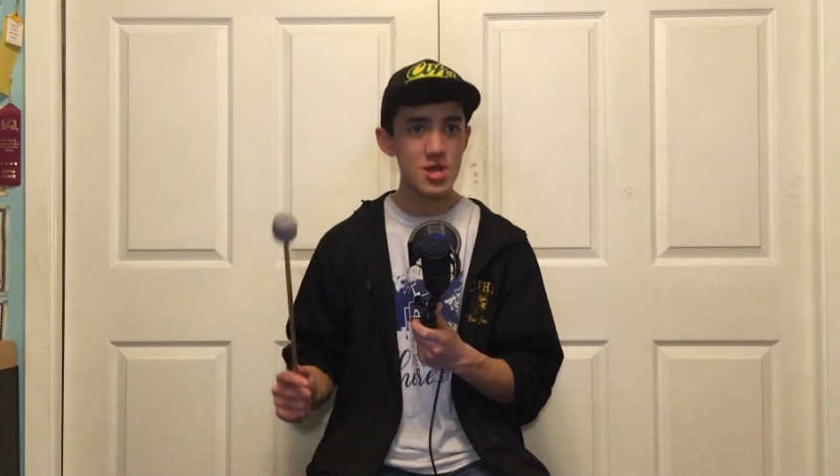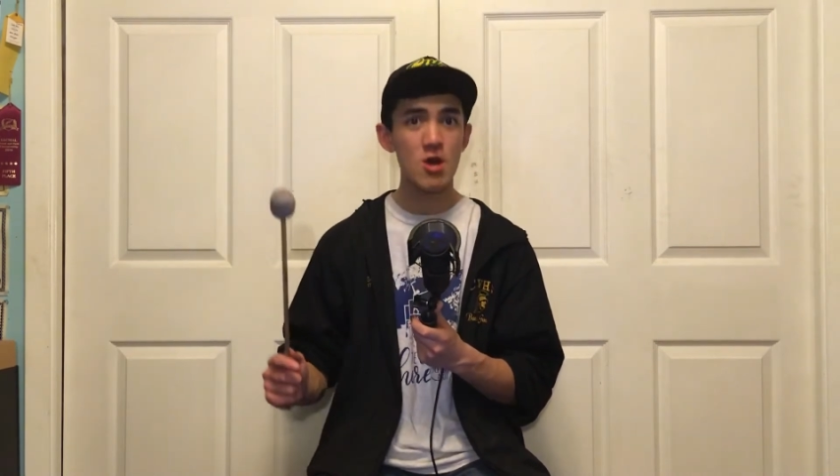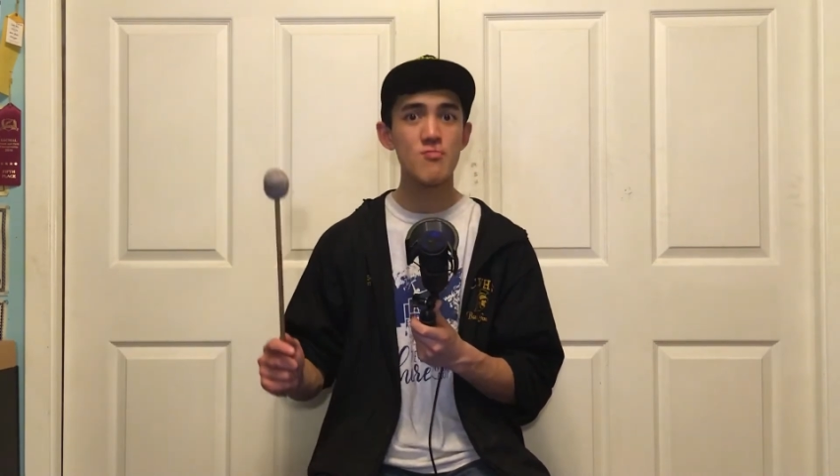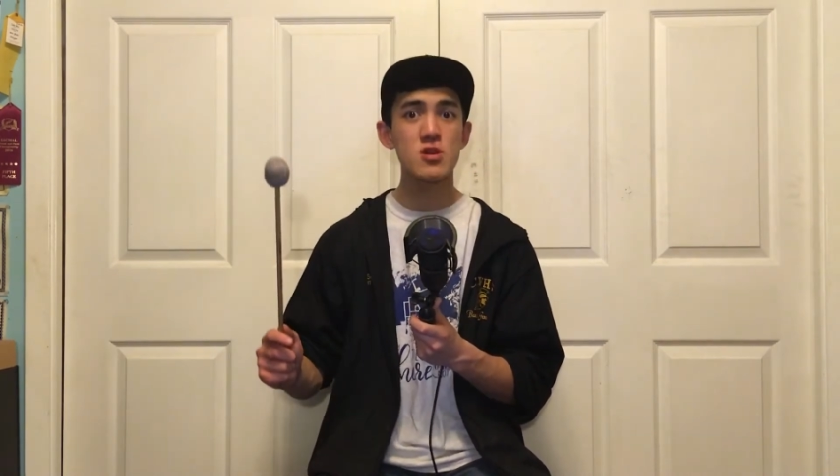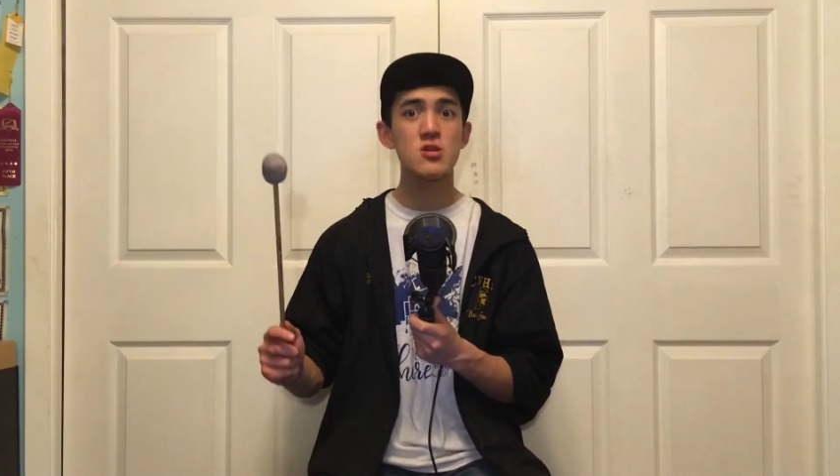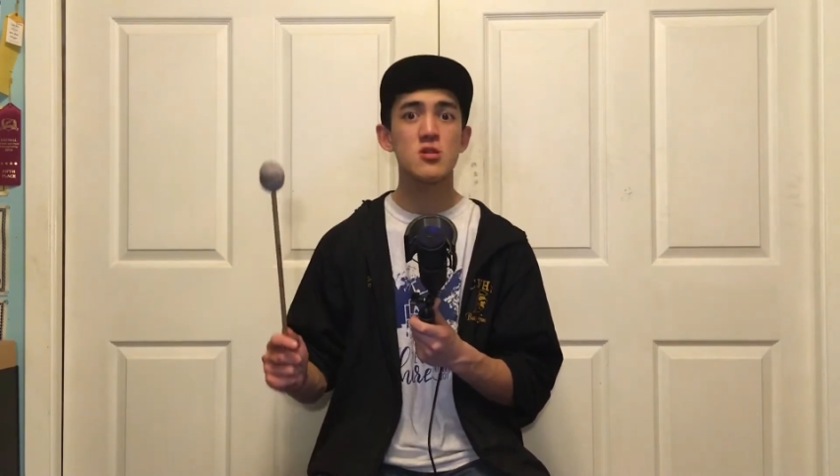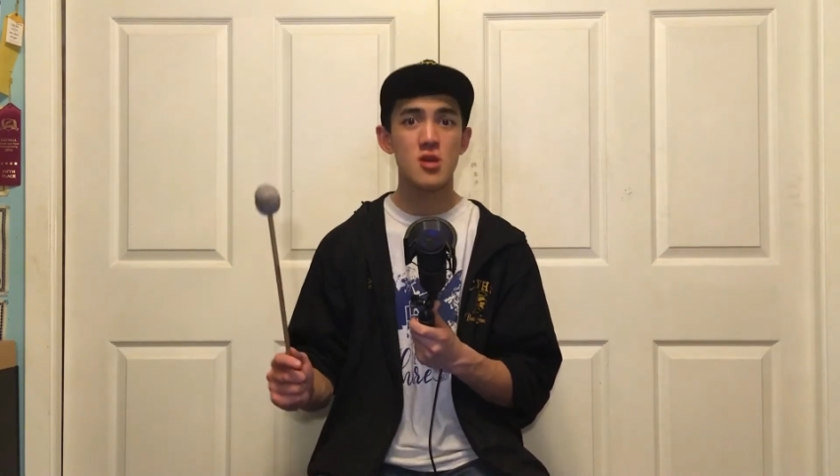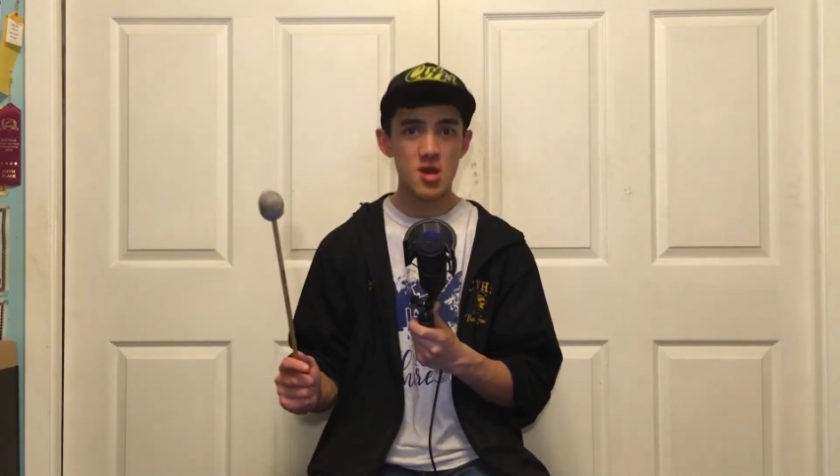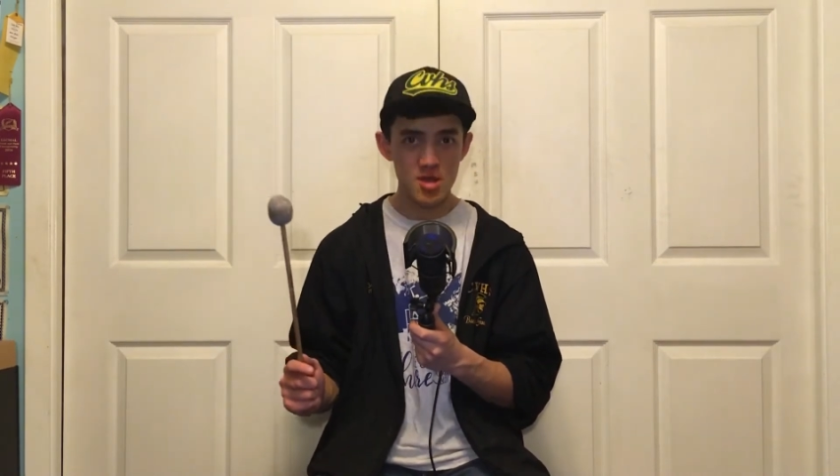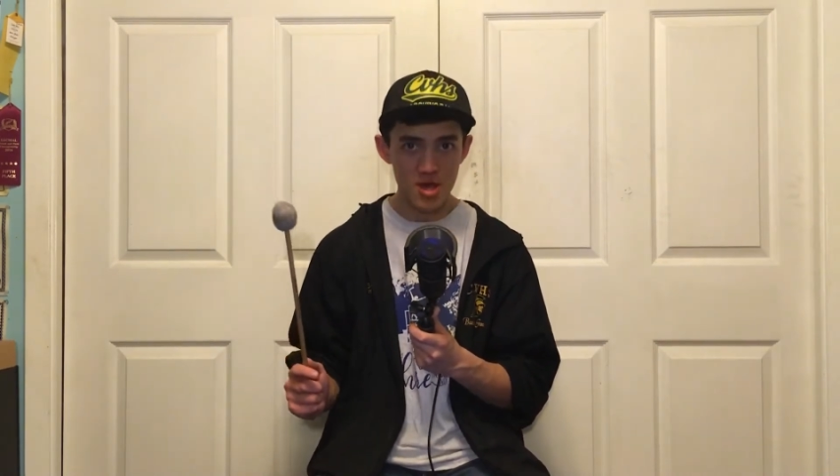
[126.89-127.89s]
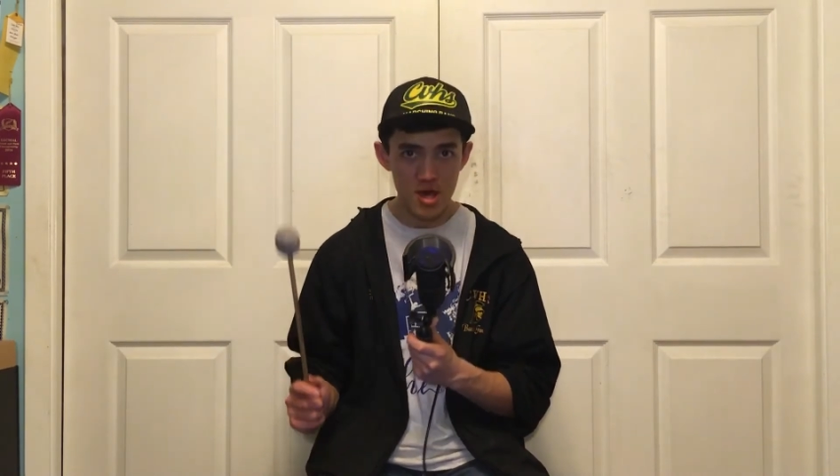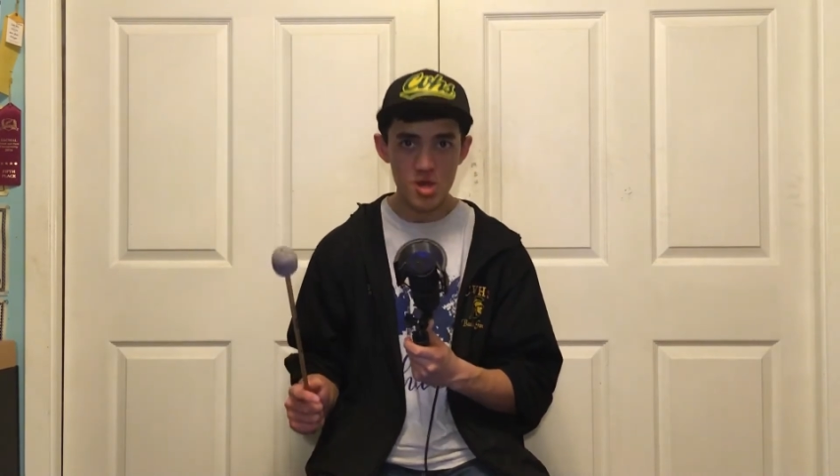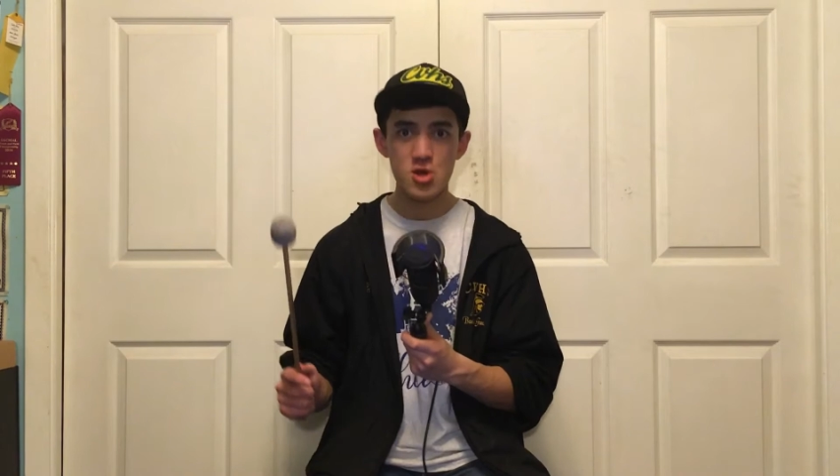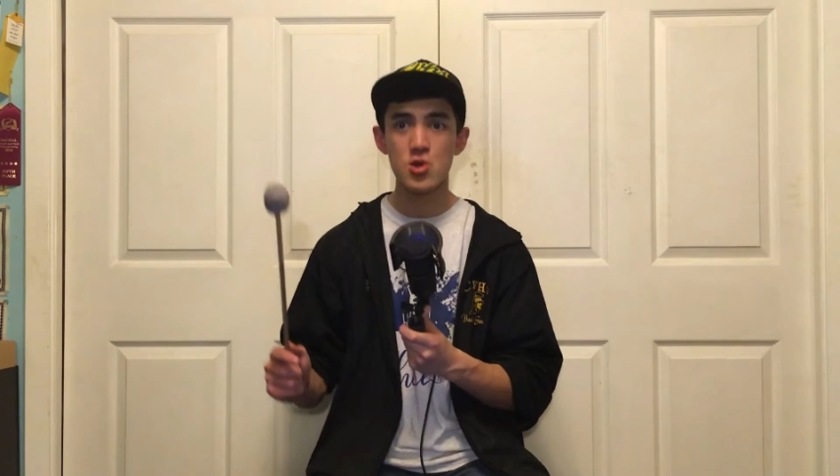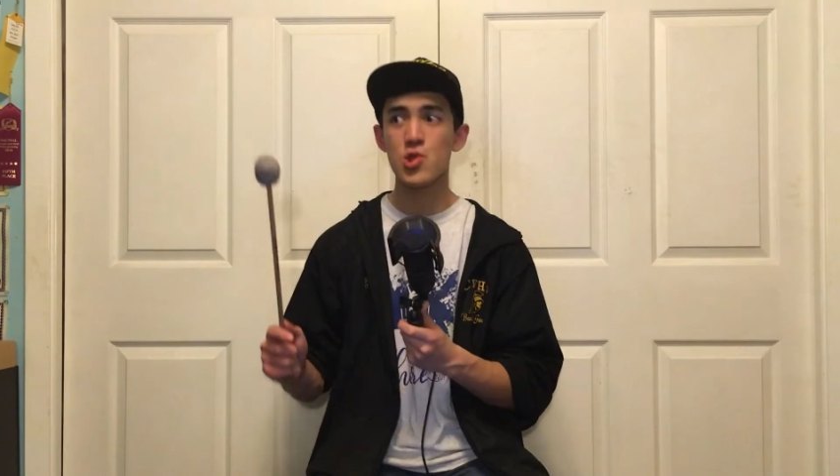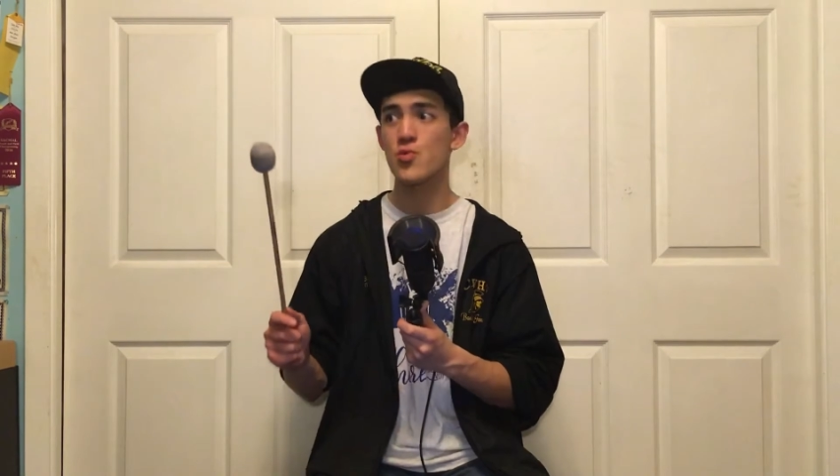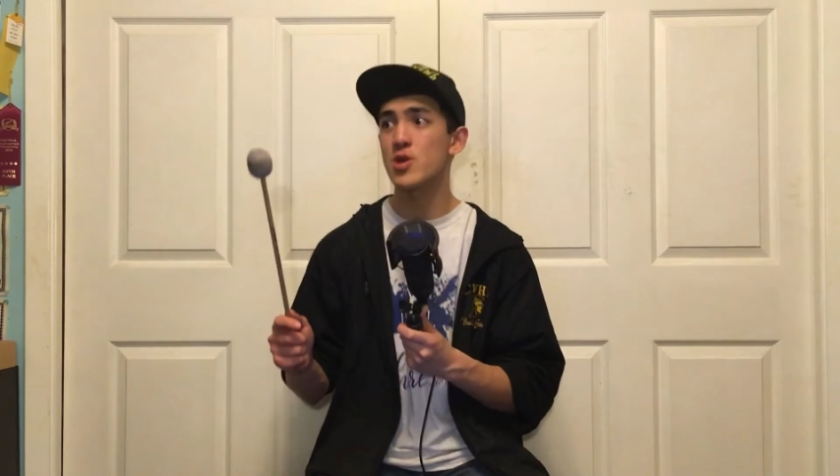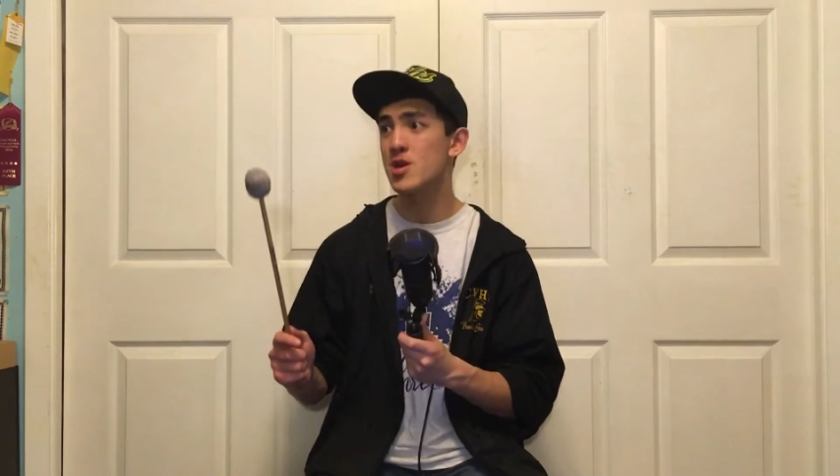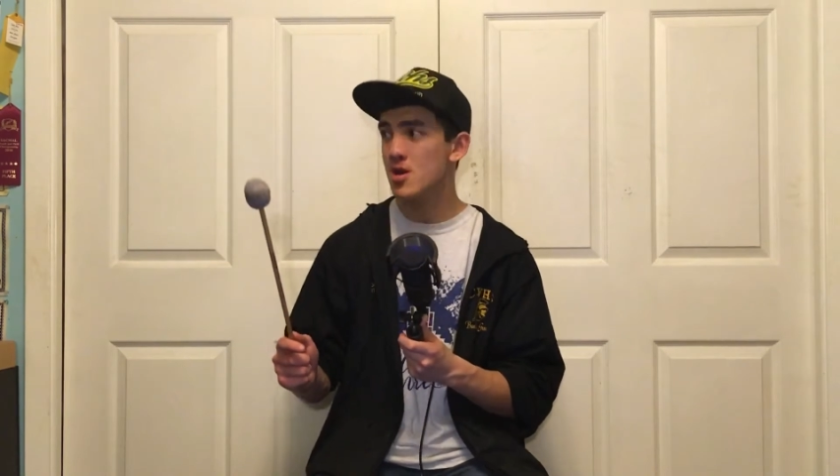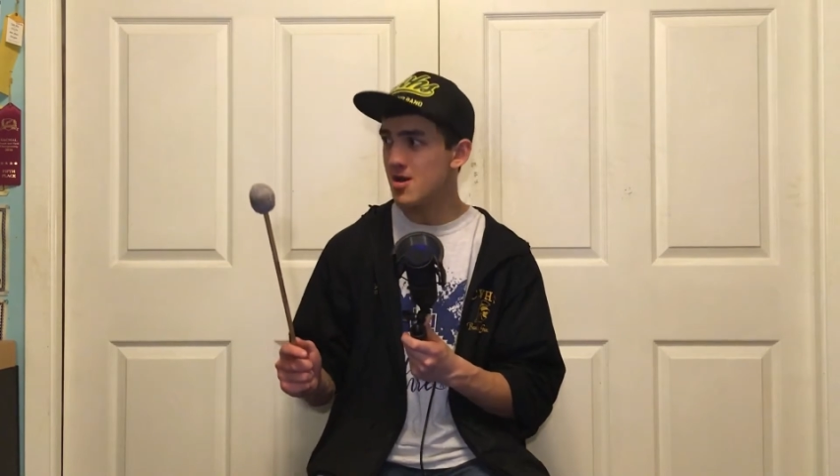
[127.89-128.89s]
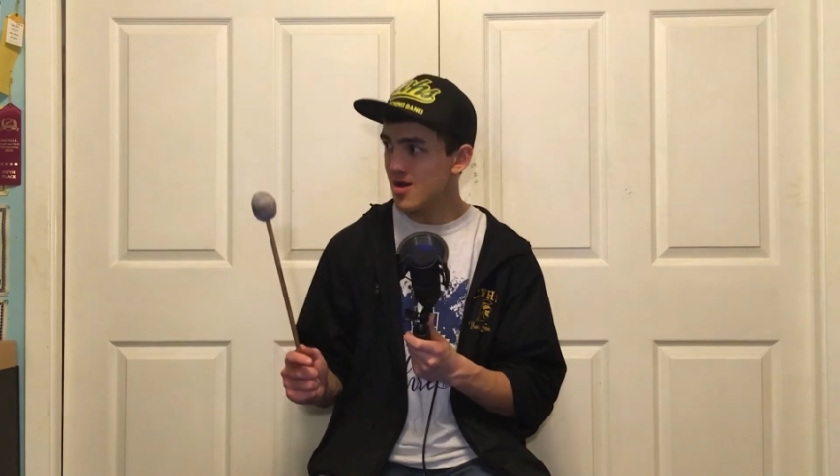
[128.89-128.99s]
downbeat and like a clear 3,